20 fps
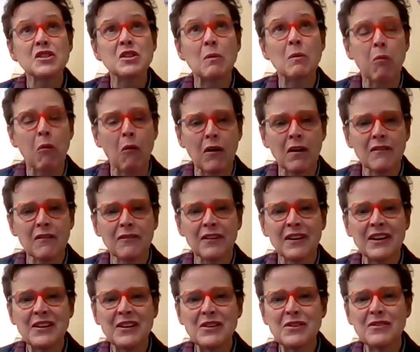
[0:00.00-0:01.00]
support
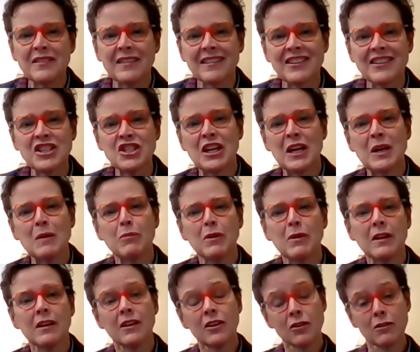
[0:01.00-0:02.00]
for you. They're
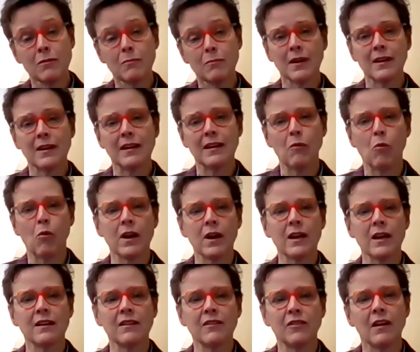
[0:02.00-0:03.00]
championing you, but
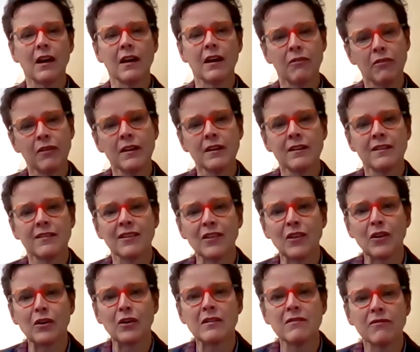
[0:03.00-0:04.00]
wanting, I think, to
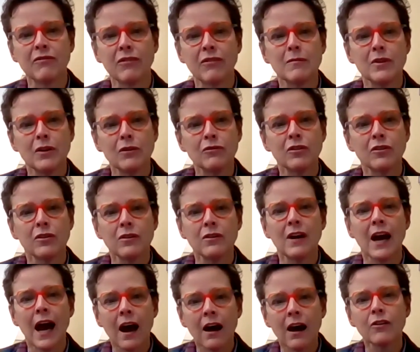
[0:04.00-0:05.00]
learn from you
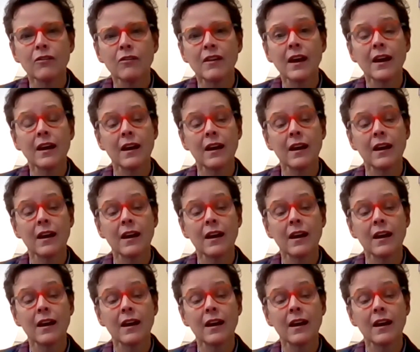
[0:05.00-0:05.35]
too. How do